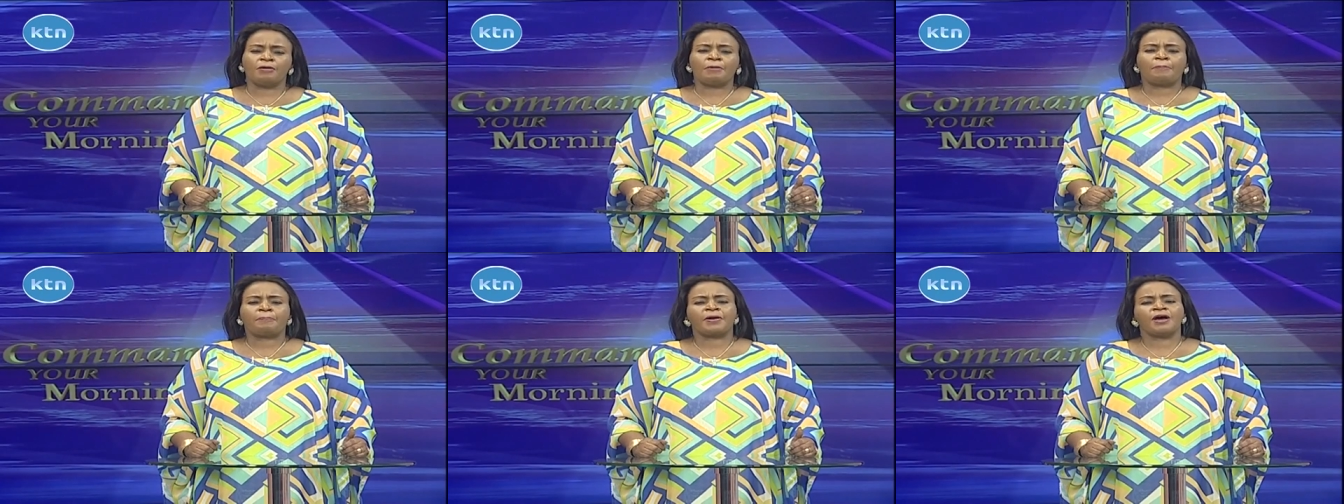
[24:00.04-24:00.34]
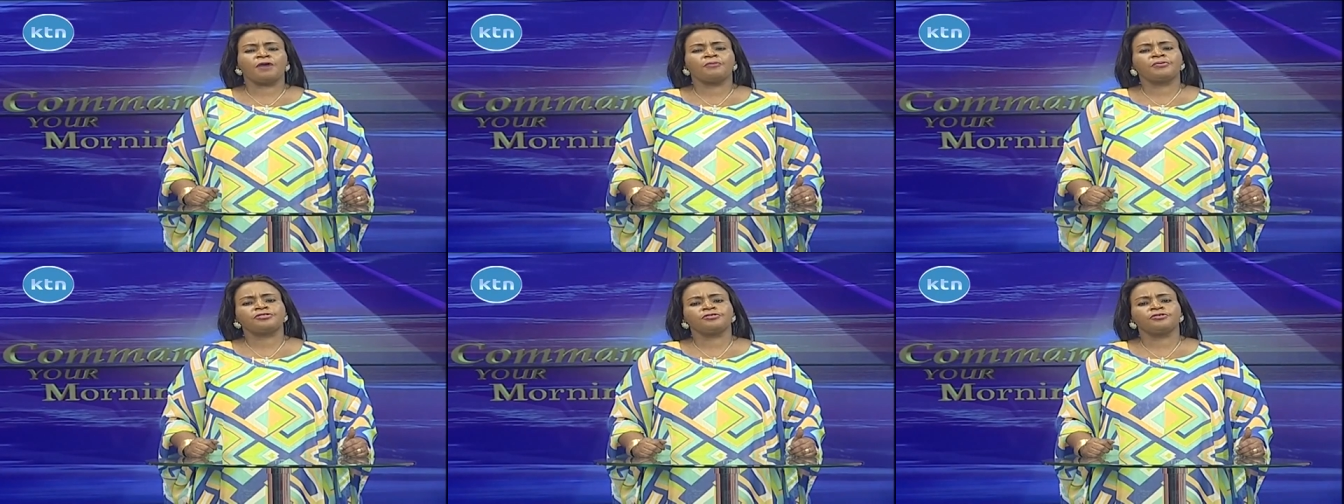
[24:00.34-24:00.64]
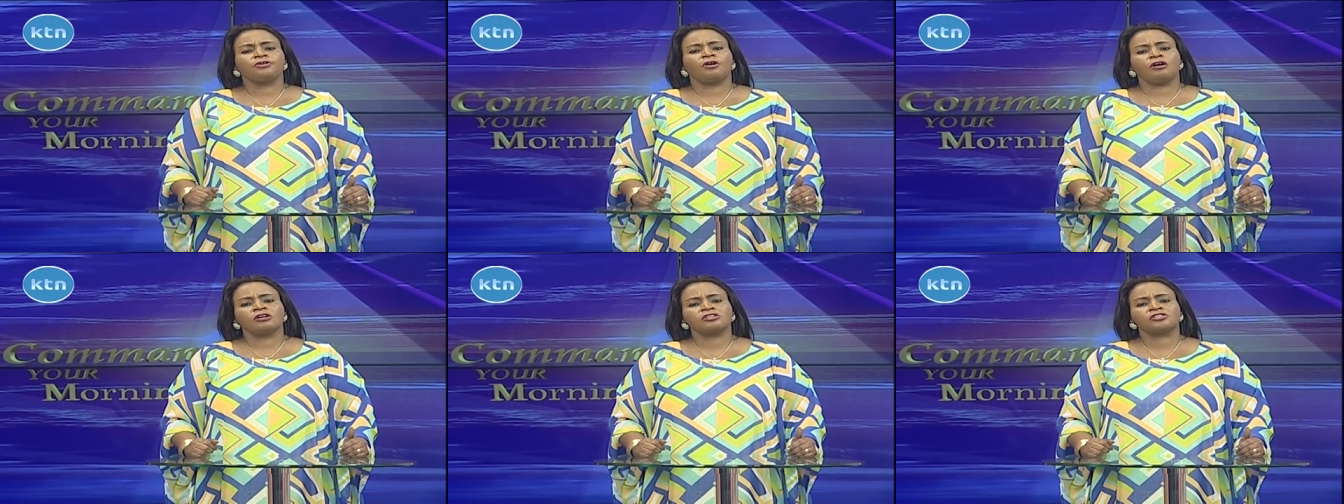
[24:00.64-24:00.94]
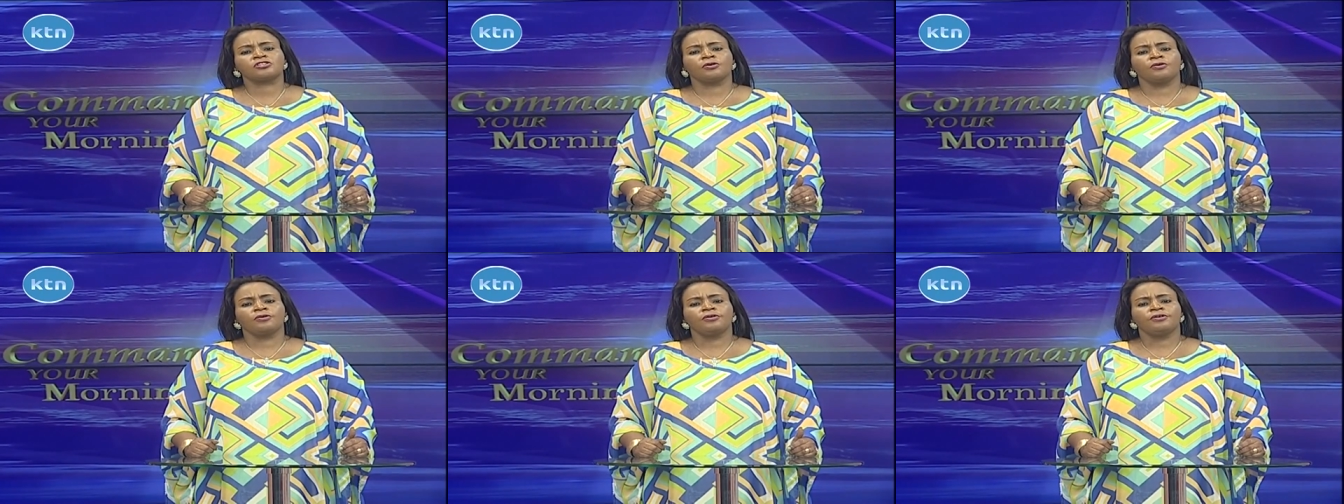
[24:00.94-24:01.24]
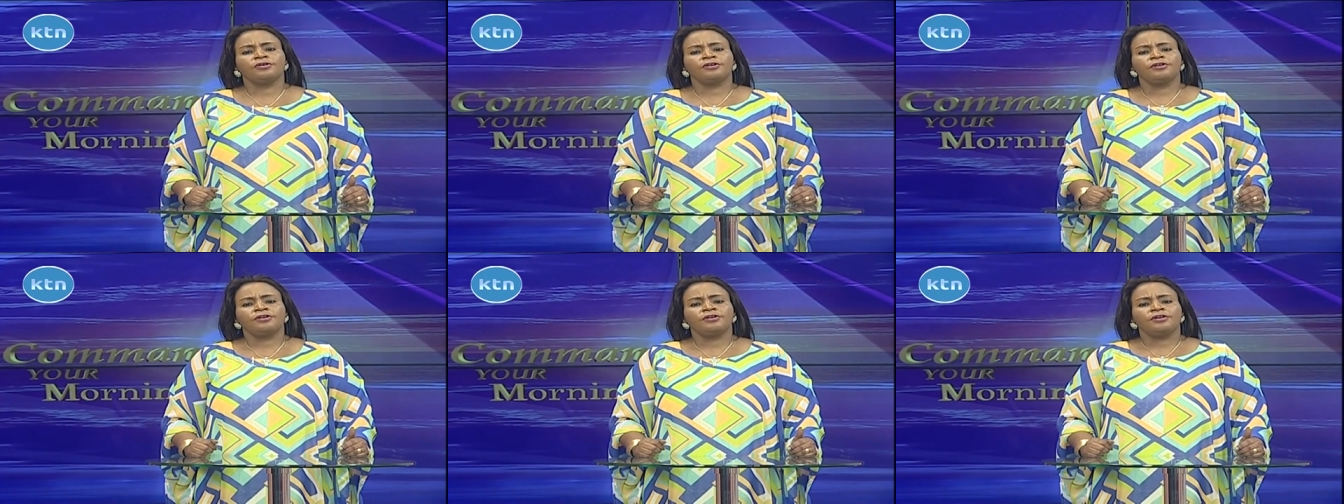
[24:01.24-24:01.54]
I will pray with you also.
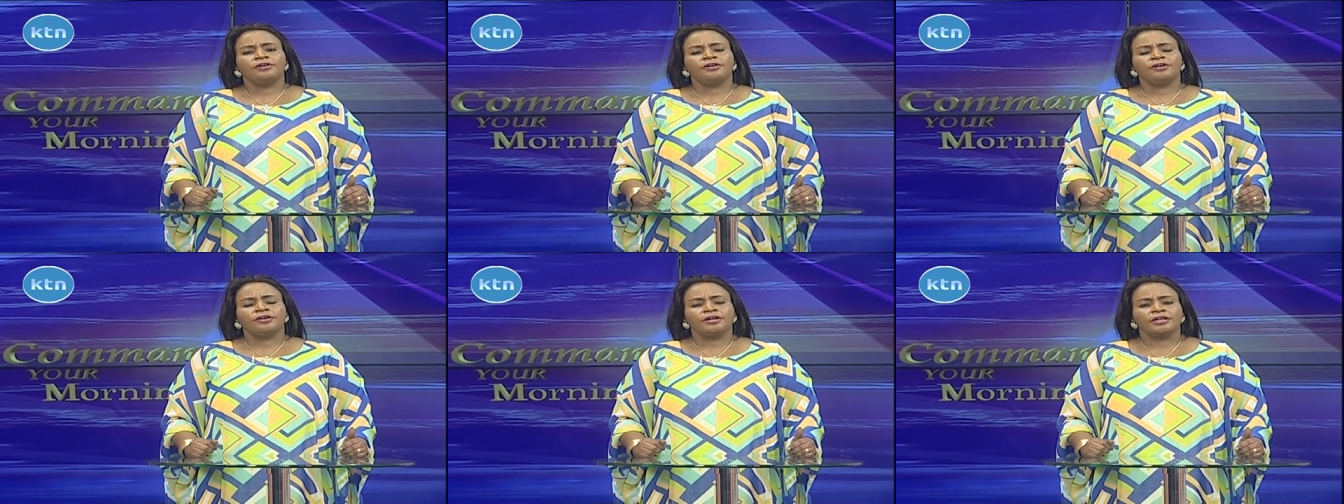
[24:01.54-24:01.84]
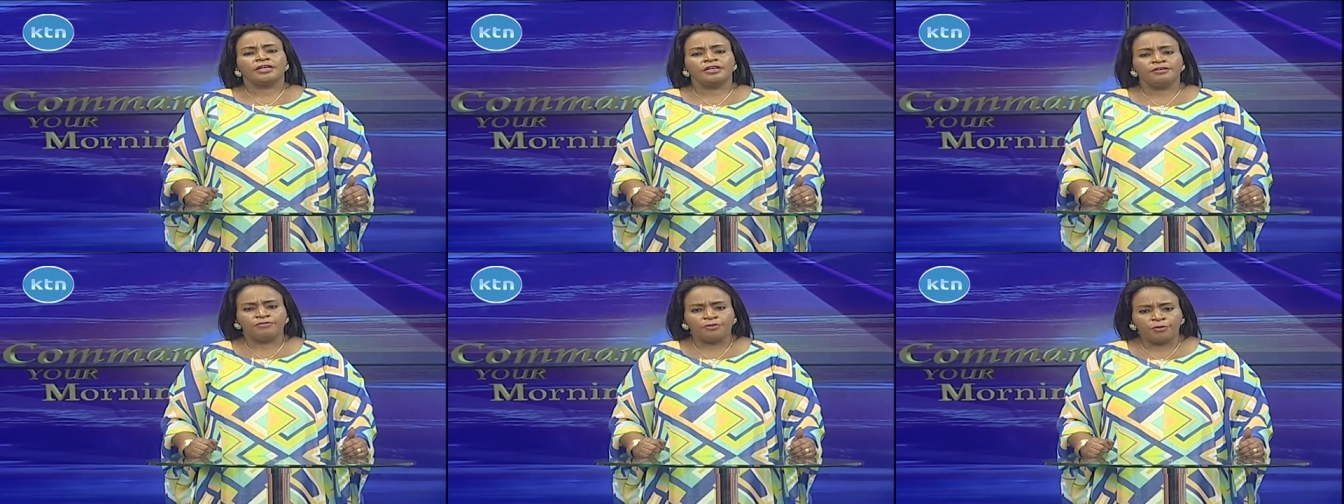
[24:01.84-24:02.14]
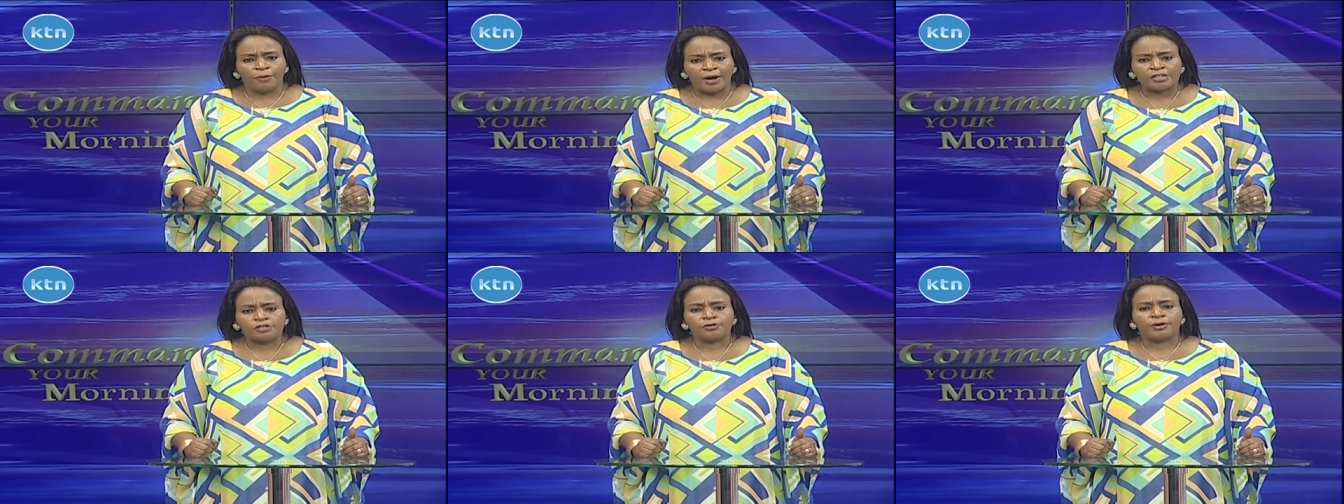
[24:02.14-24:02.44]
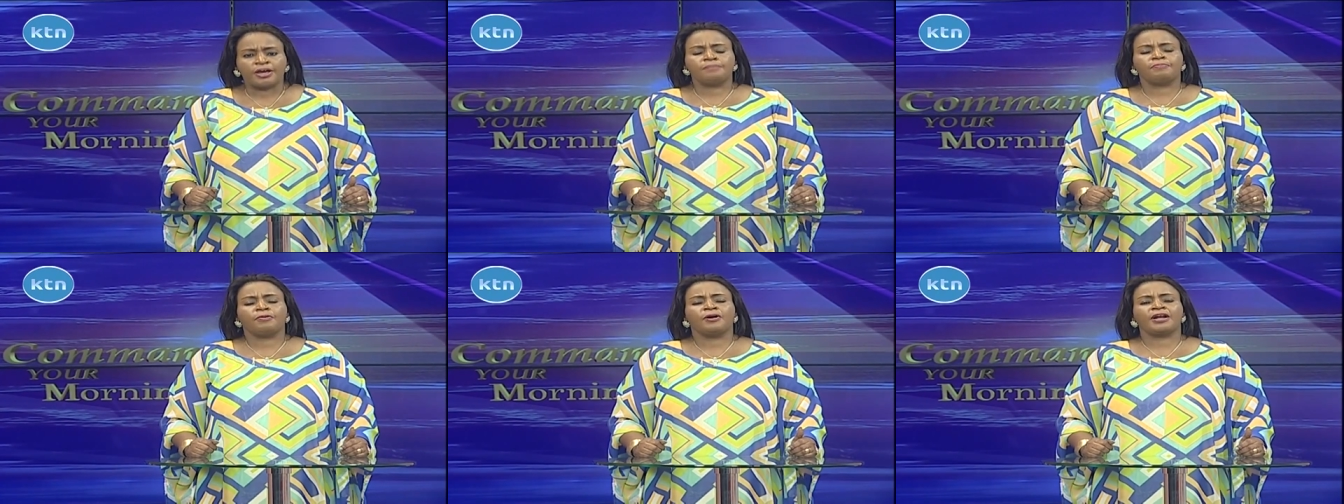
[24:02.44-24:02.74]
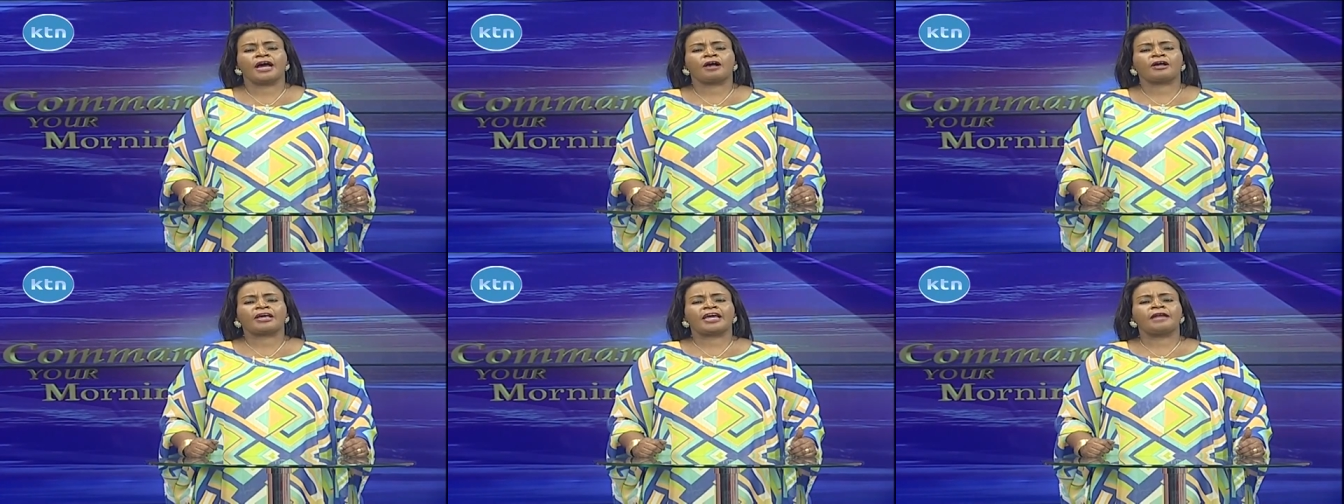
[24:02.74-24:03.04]
If you want to get
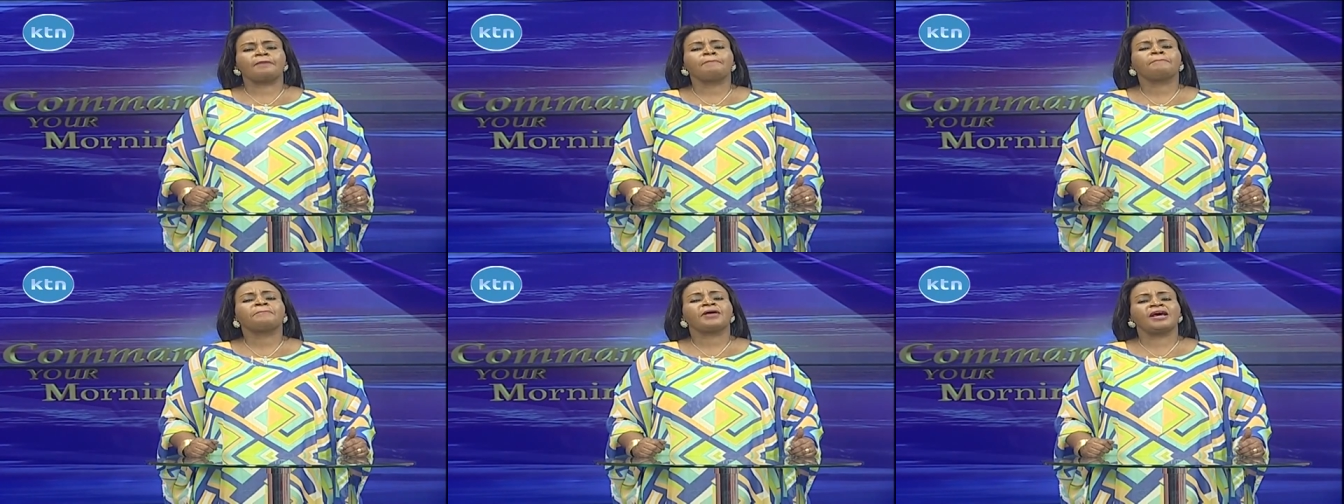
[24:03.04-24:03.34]
born again,